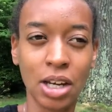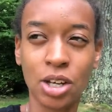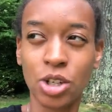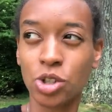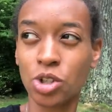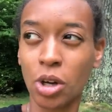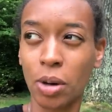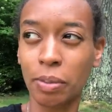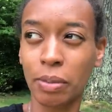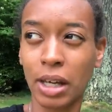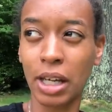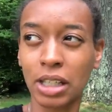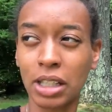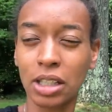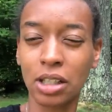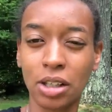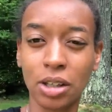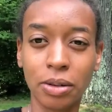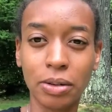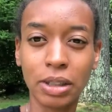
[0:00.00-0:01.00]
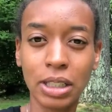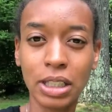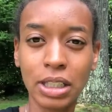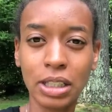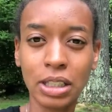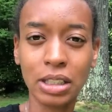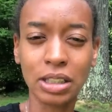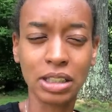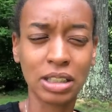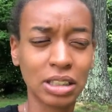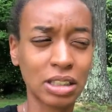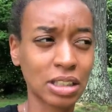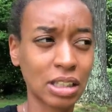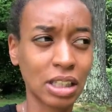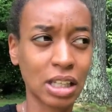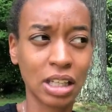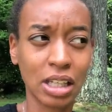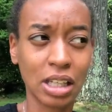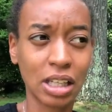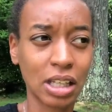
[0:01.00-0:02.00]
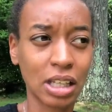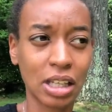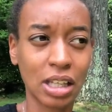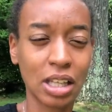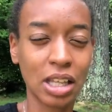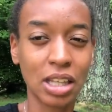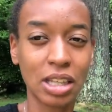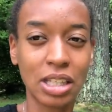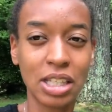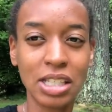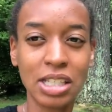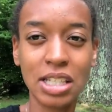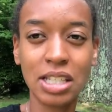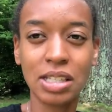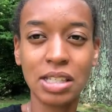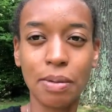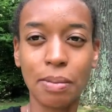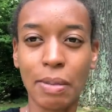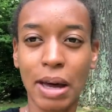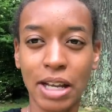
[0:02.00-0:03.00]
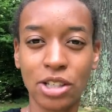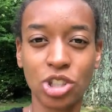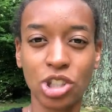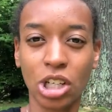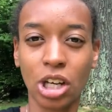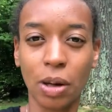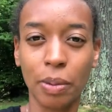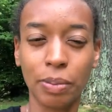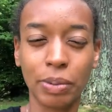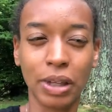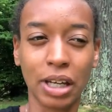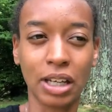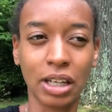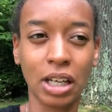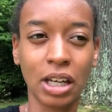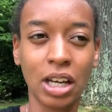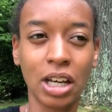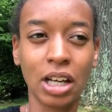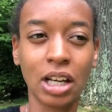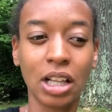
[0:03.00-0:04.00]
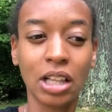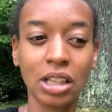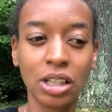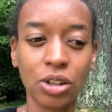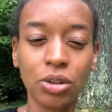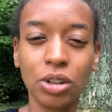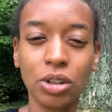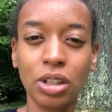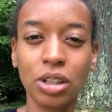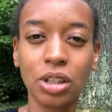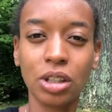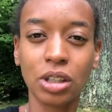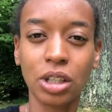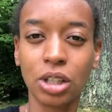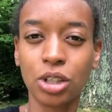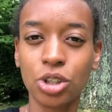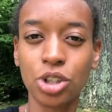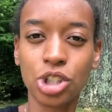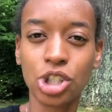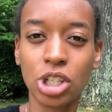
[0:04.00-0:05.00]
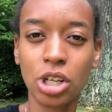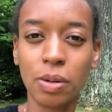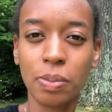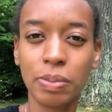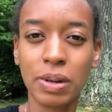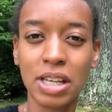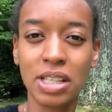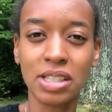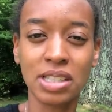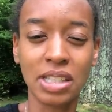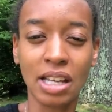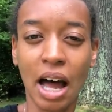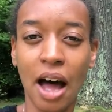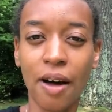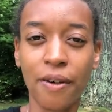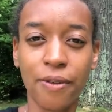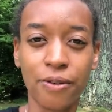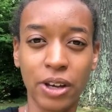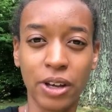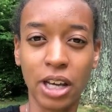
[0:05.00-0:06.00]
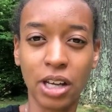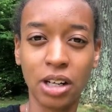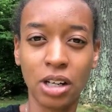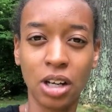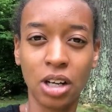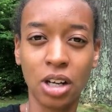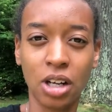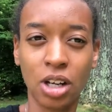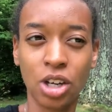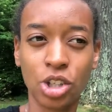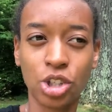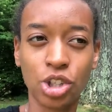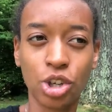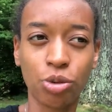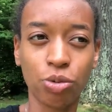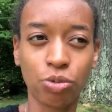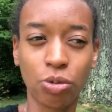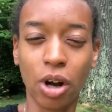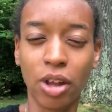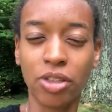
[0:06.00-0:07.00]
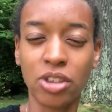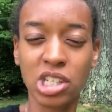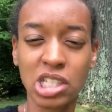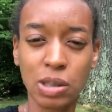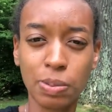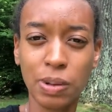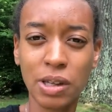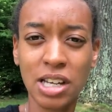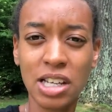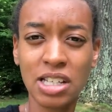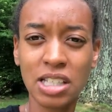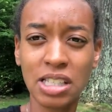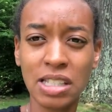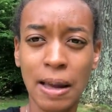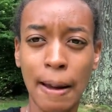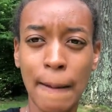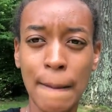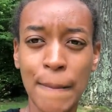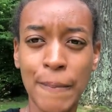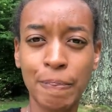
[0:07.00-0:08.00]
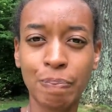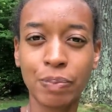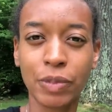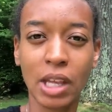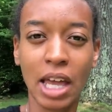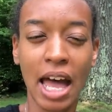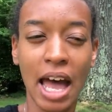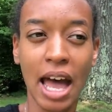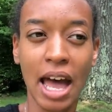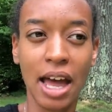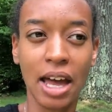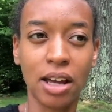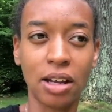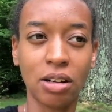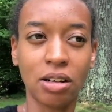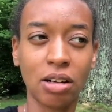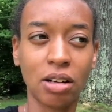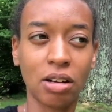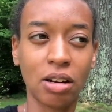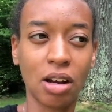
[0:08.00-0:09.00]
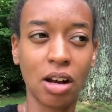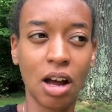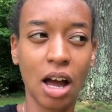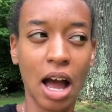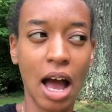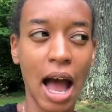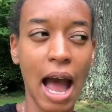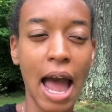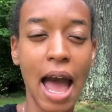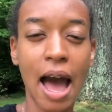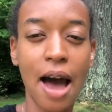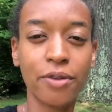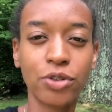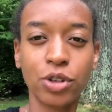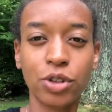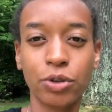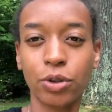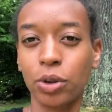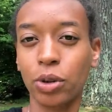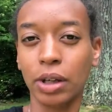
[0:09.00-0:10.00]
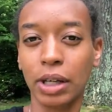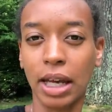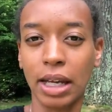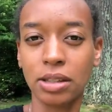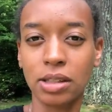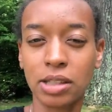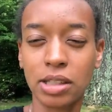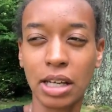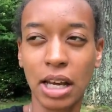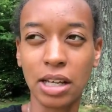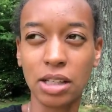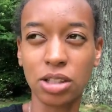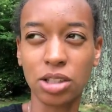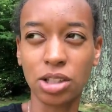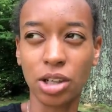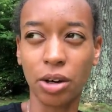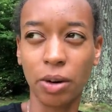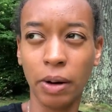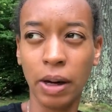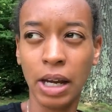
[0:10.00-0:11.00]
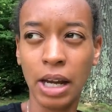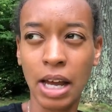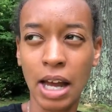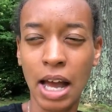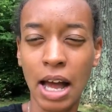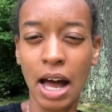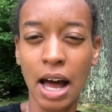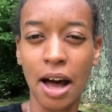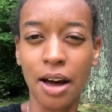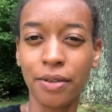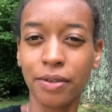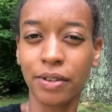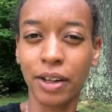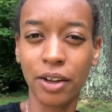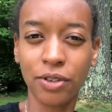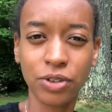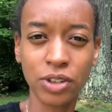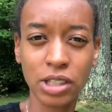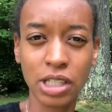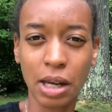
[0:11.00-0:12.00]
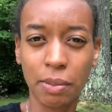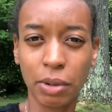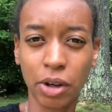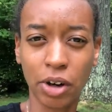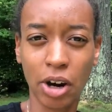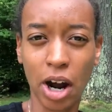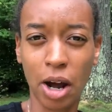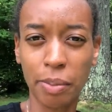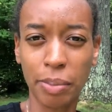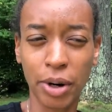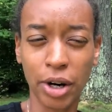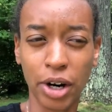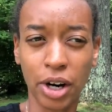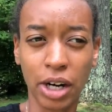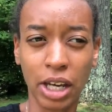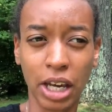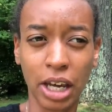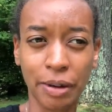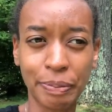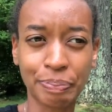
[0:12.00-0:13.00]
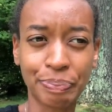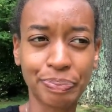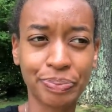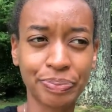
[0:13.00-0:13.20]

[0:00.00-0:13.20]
So I'm like, you know what? This isn't matching up. Like, clearly the leadership is not fit to run this place, and I have to vote against that. So I've left the Democrat Party.